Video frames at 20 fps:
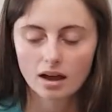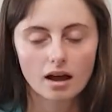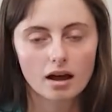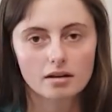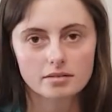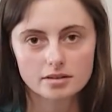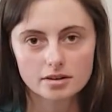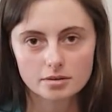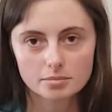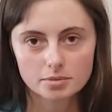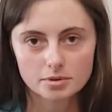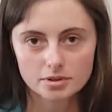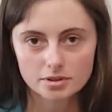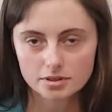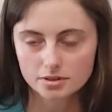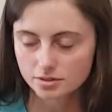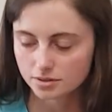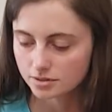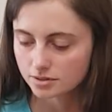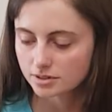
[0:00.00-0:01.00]
I'm going to put the
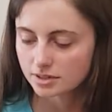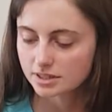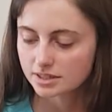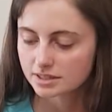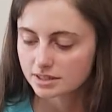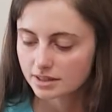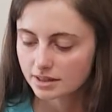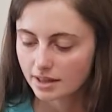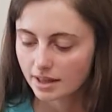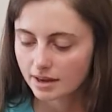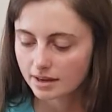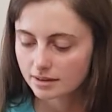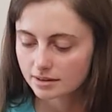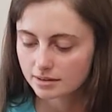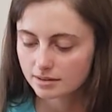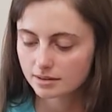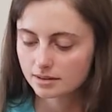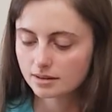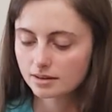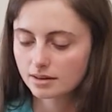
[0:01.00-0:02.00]
2 slits in there.
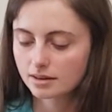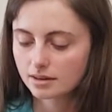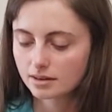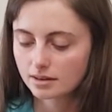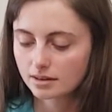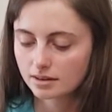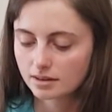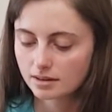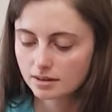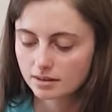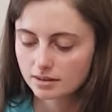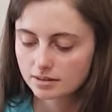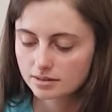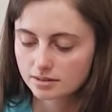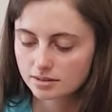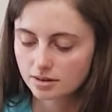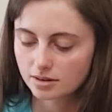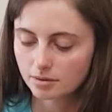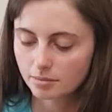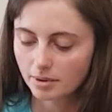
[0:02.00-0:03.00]
It's
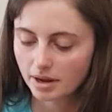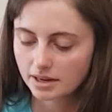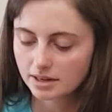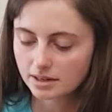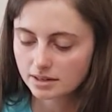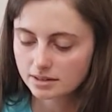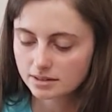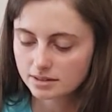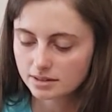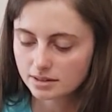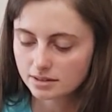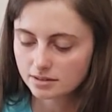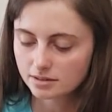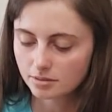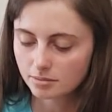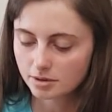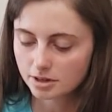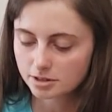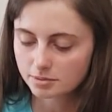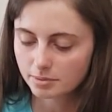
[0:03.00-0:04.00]
going to make it sit so
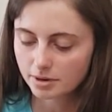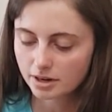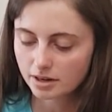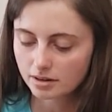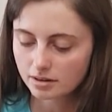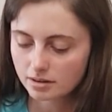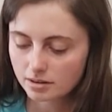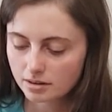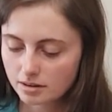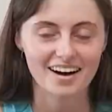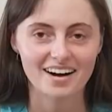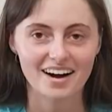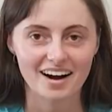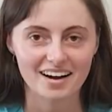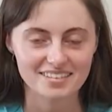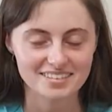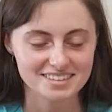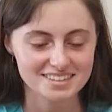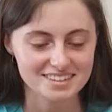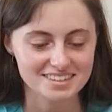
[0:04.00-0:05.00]
much better. All
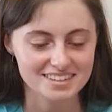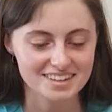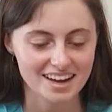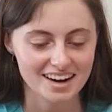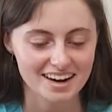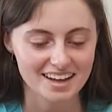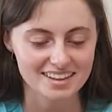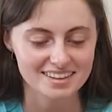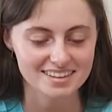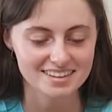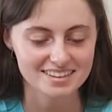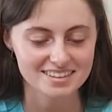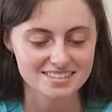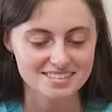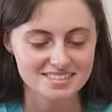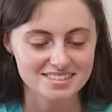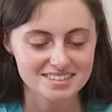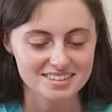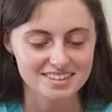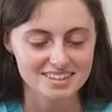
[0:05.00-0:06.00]
right, I was going to cut out the
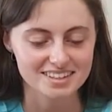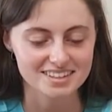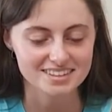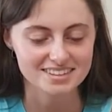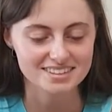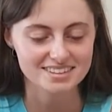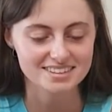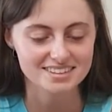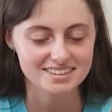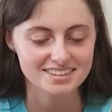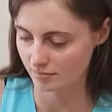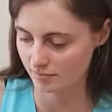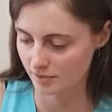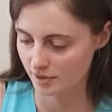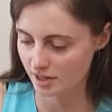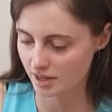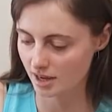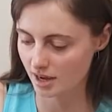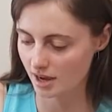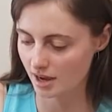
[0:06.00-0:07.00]
little slits.
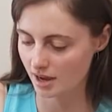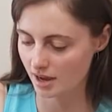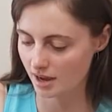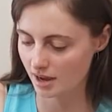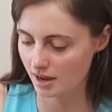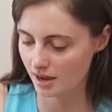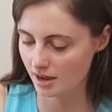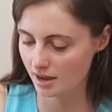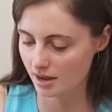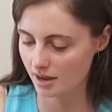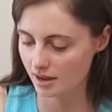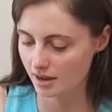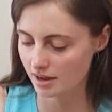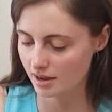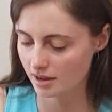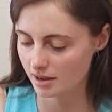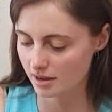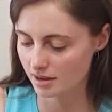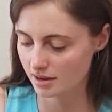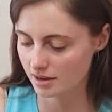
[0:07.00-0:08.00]

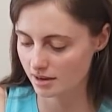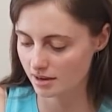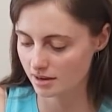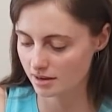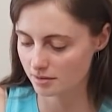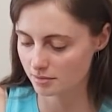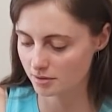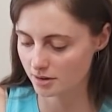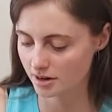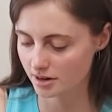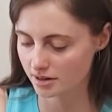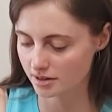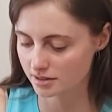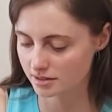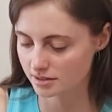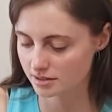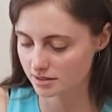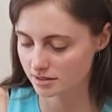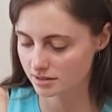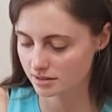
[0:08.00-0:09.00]
Yay! It
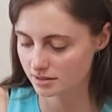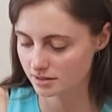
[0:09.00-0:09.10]
works.